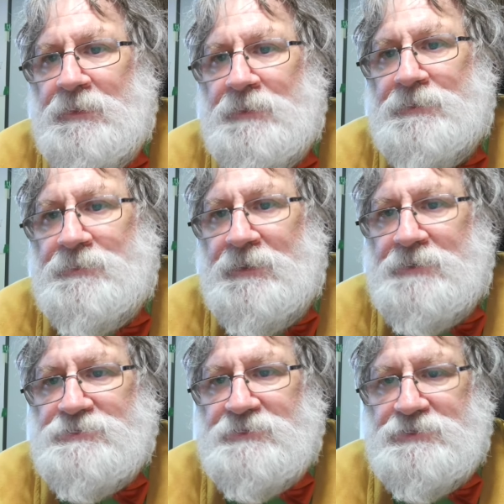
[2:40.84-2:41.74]
in
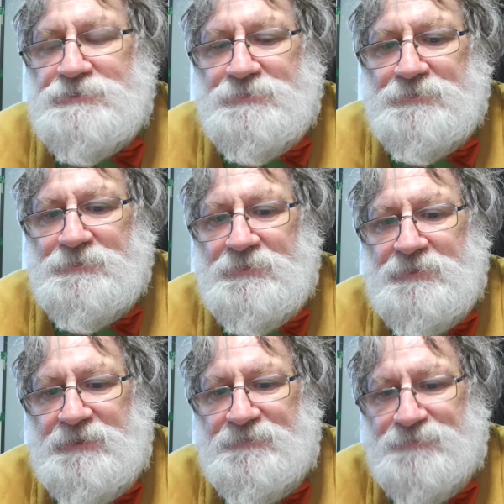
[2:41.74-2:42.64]
educational
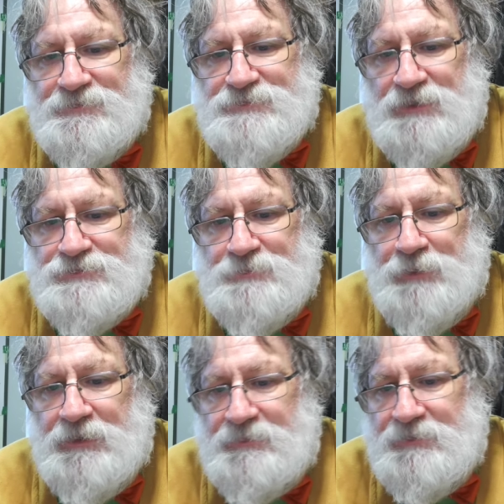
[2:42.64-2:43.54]
infrastructure,
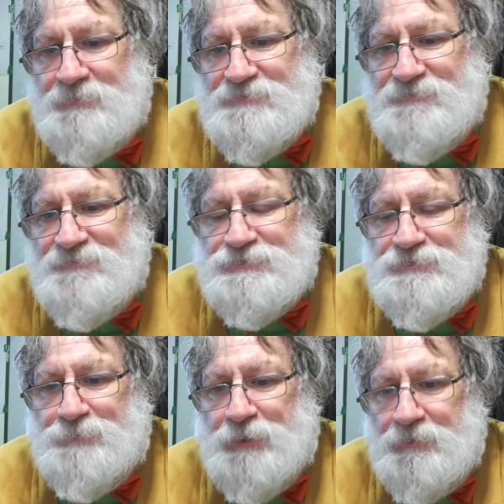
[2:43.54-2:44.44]
bringing Labour's vision
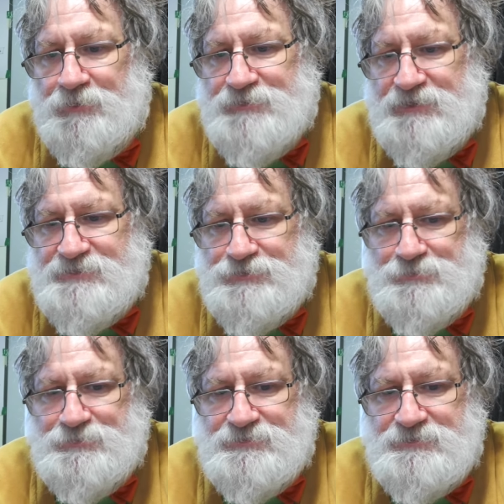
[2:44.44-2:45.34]
of prioritising
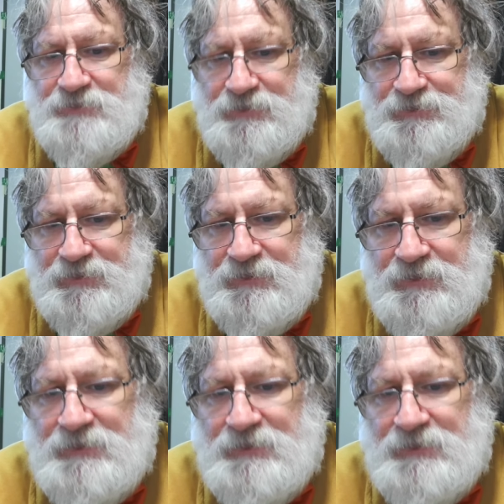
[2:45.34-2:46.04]
children's learning